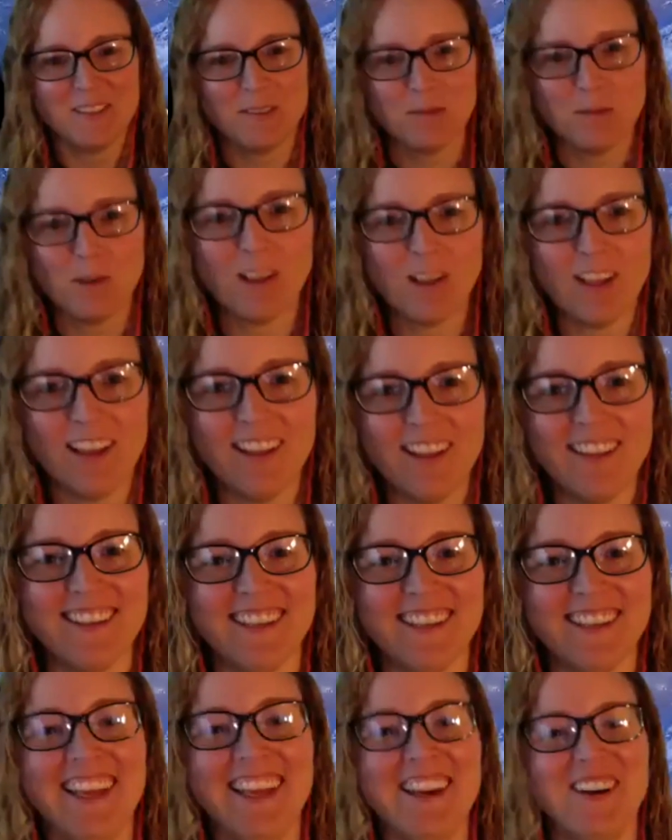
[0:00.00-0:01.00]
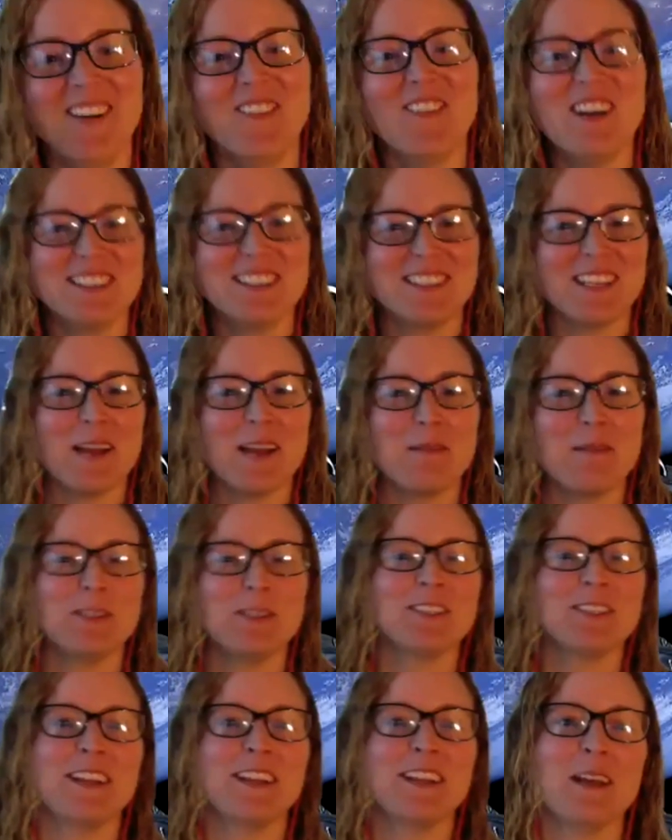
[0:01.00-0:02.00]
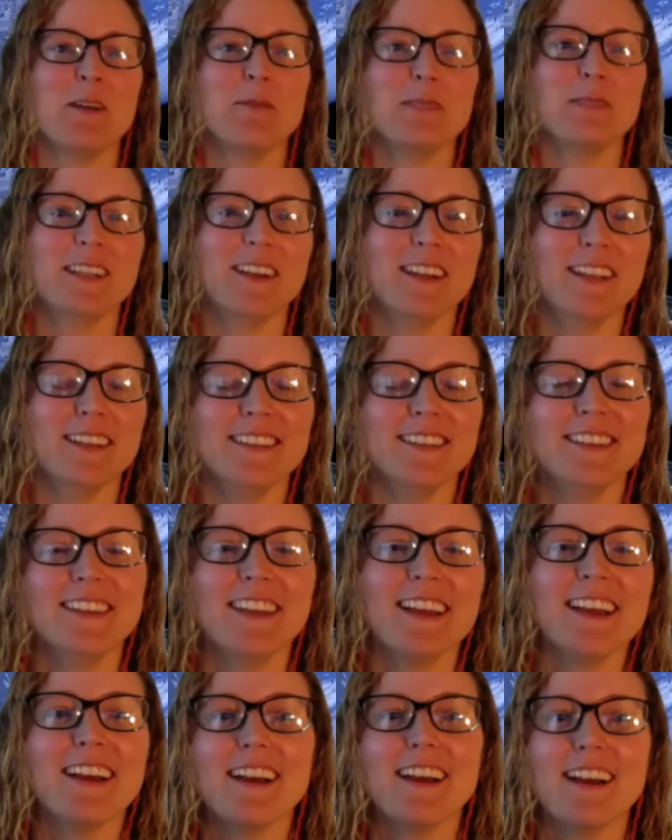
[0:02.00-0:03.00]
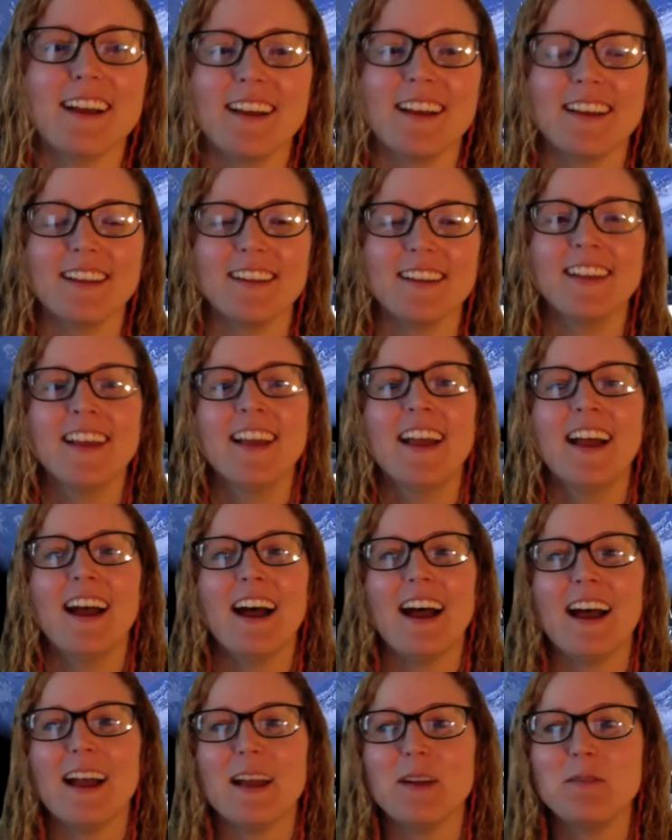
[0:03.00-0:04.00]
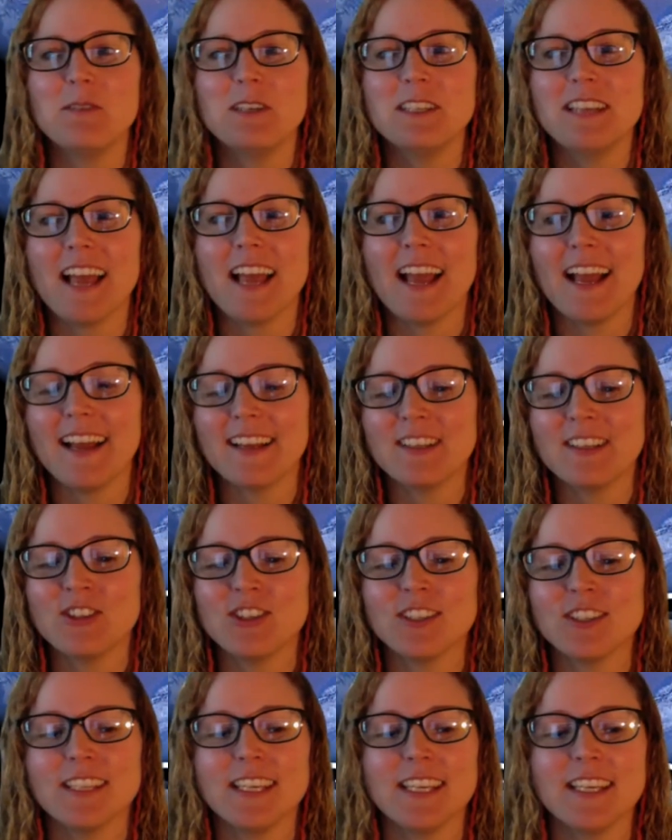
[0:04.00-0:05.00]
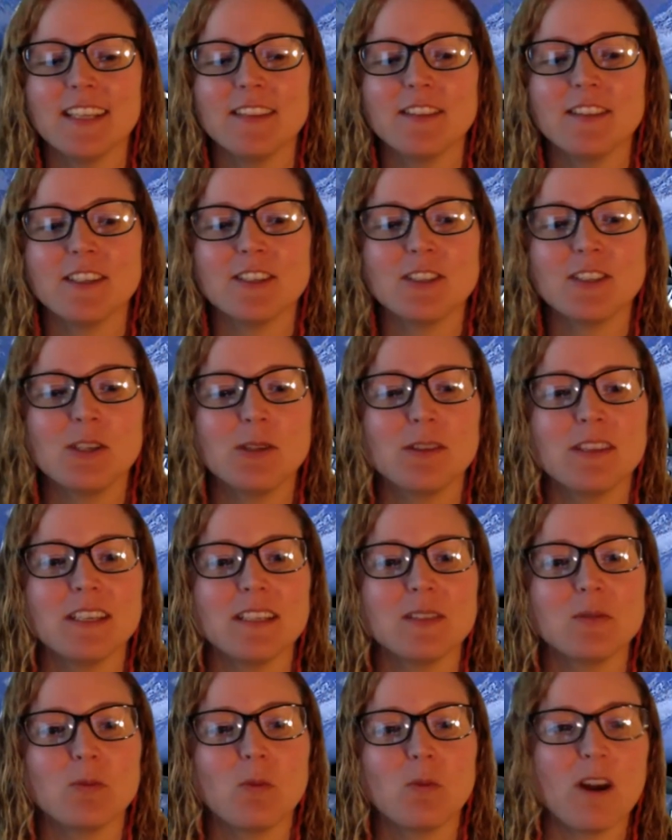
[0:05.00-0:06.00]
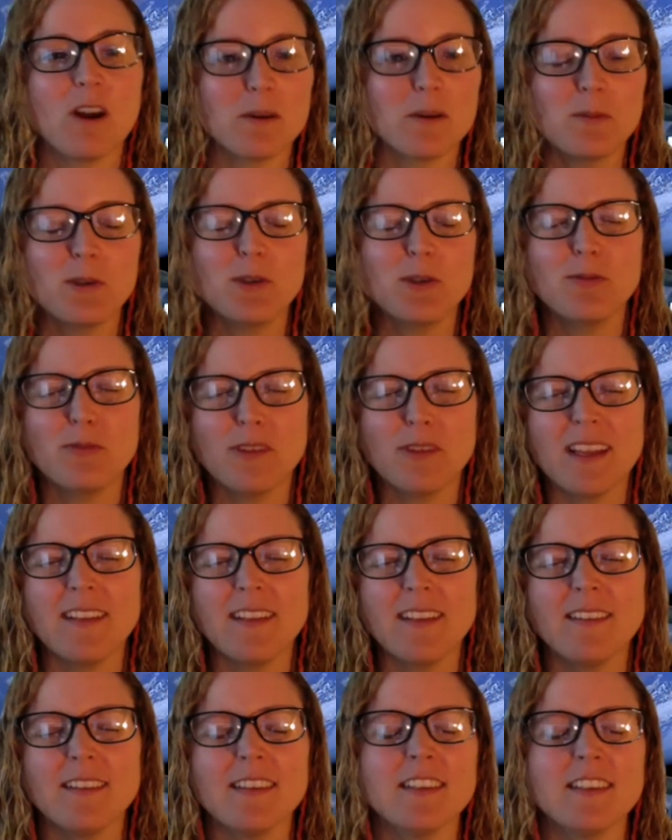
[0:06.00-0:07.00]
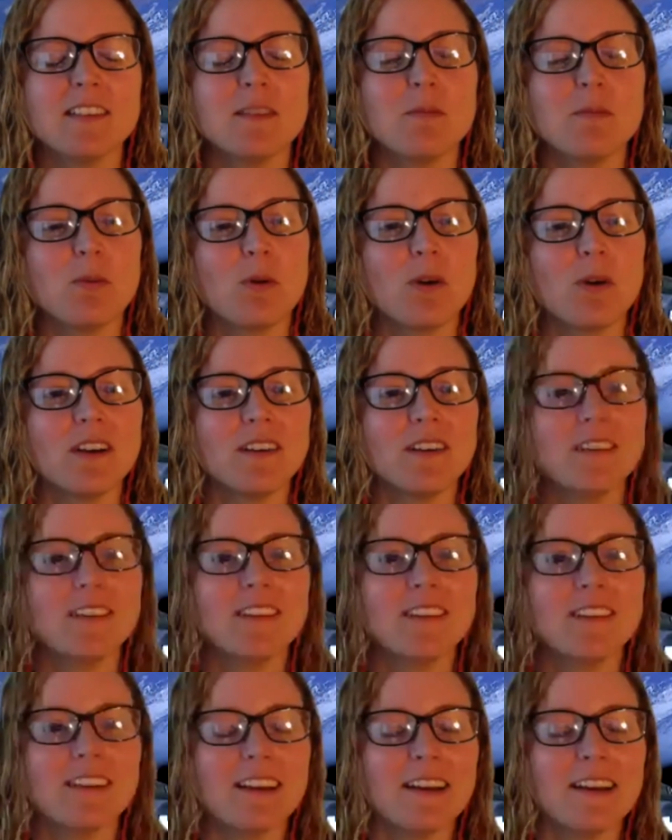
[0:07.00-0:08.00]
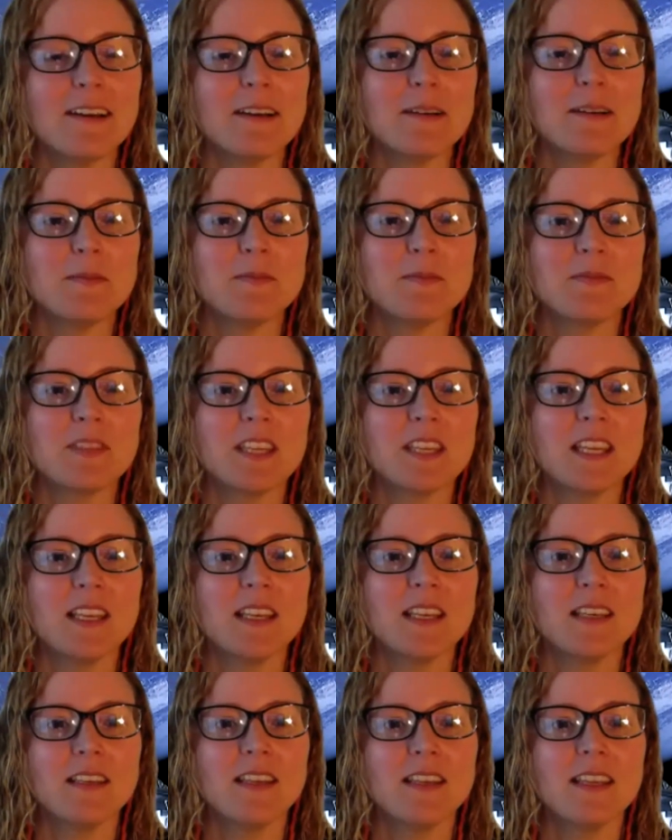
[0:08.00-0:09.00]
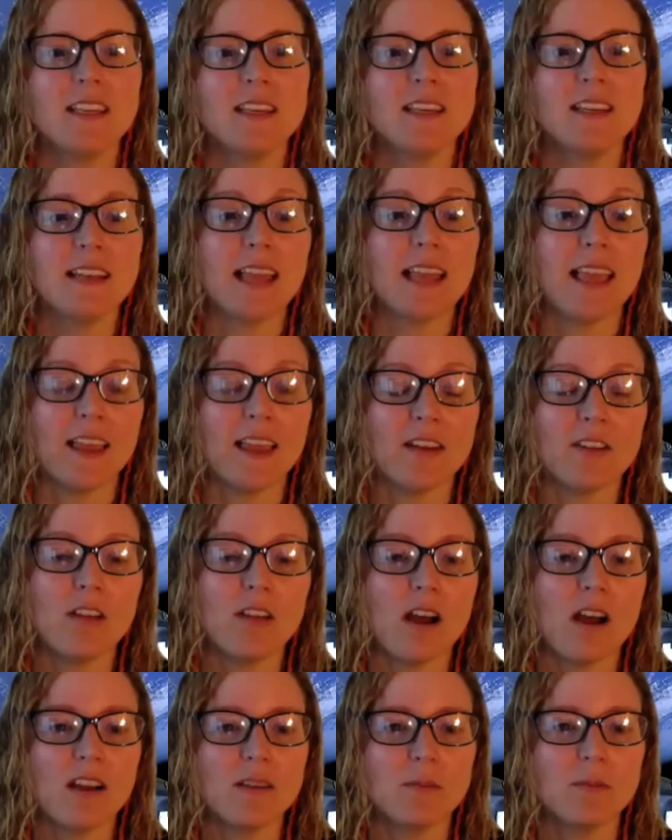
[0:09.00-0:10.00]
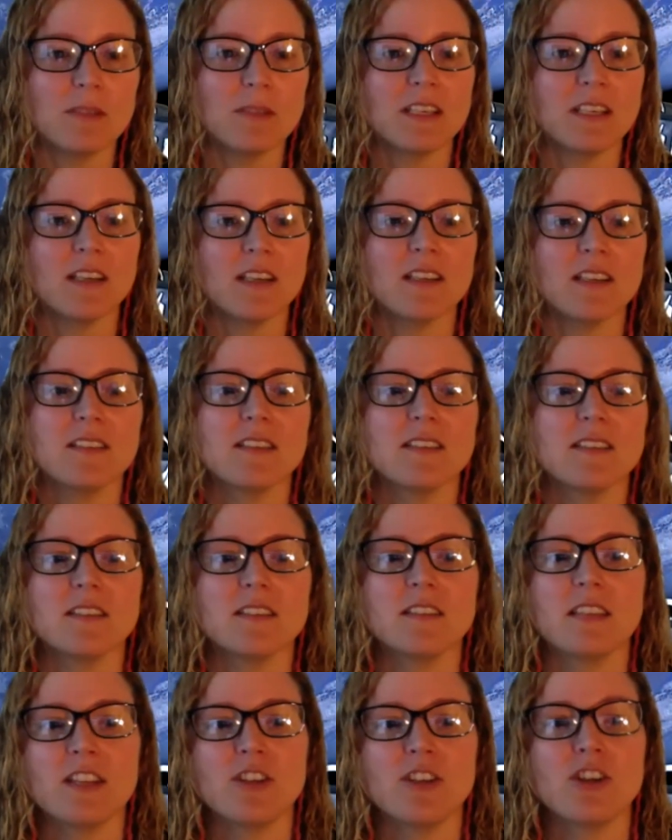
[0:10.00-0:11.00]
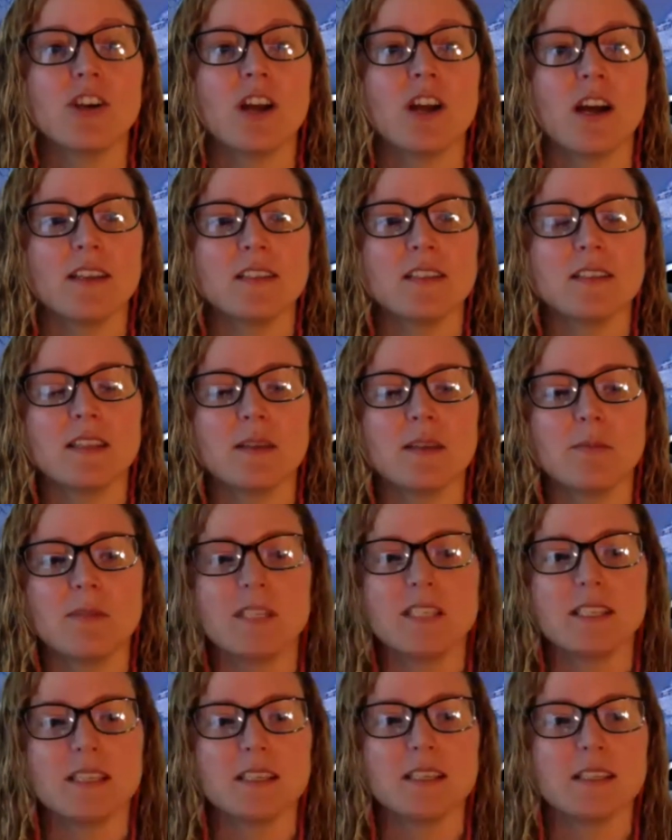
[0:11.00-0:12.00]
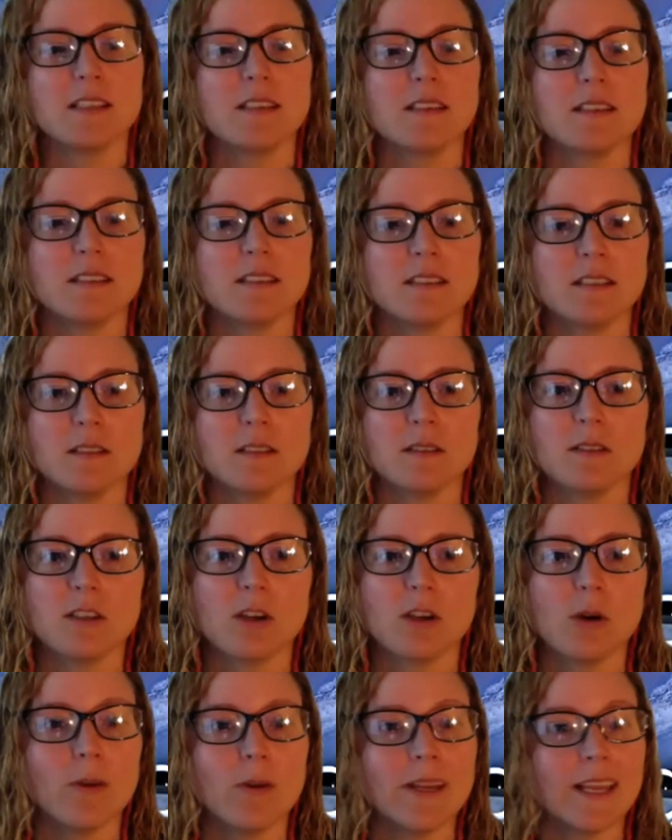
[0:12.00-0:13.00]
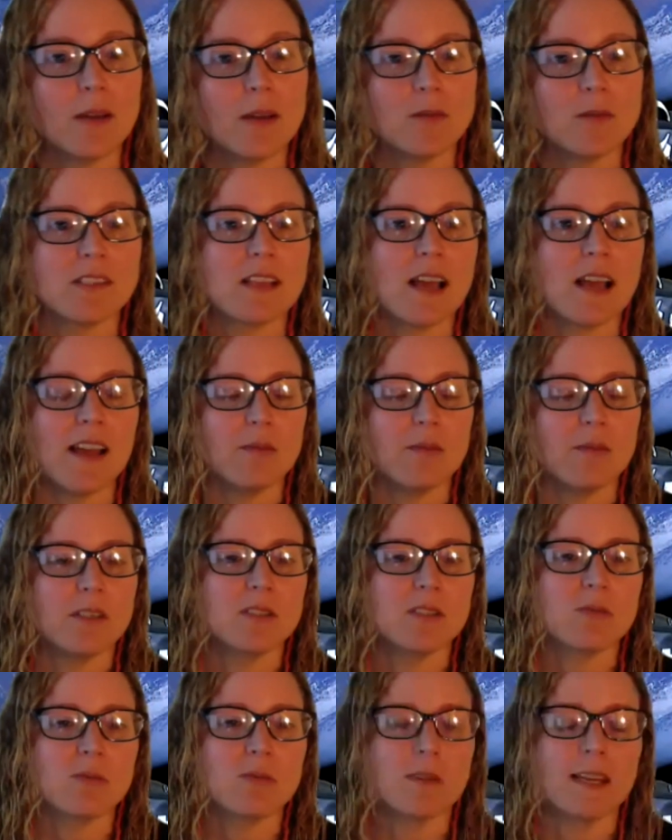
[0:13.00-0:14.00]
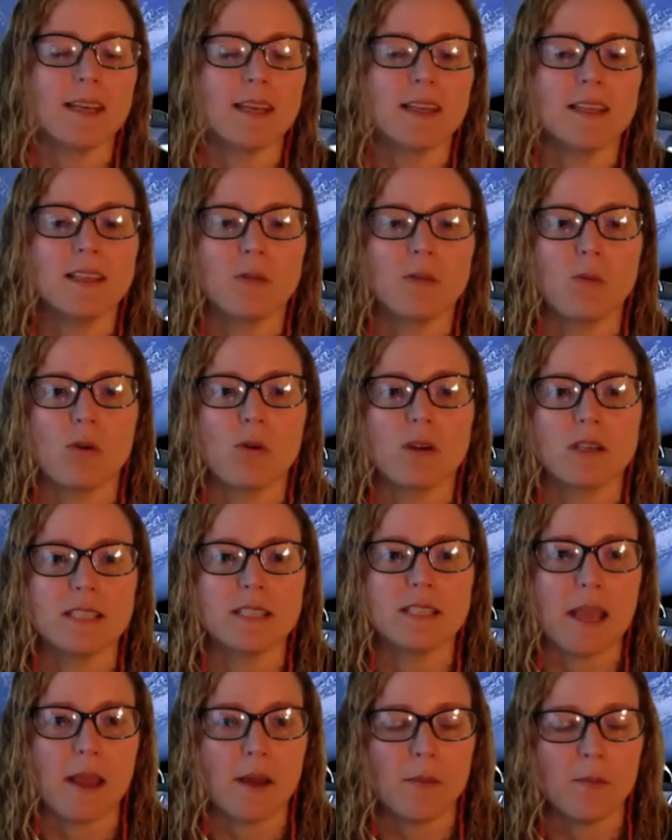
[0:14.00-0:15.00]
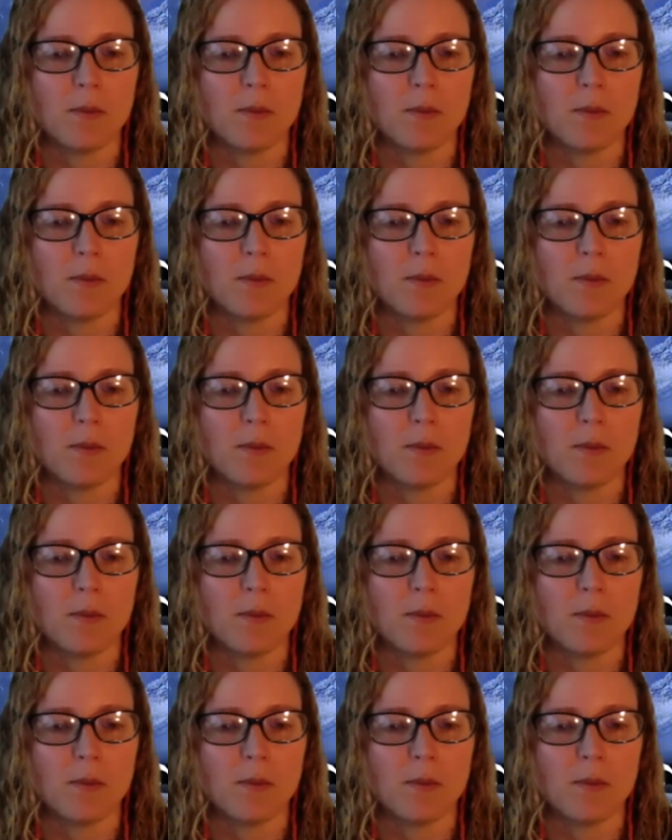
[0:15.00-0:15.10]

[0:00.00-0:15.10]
Well, while Sai puts her helmet on, I would actually, there are two things. Waterproofing is important in an analog, because then you're not as limited to going outside when it's raining or damp.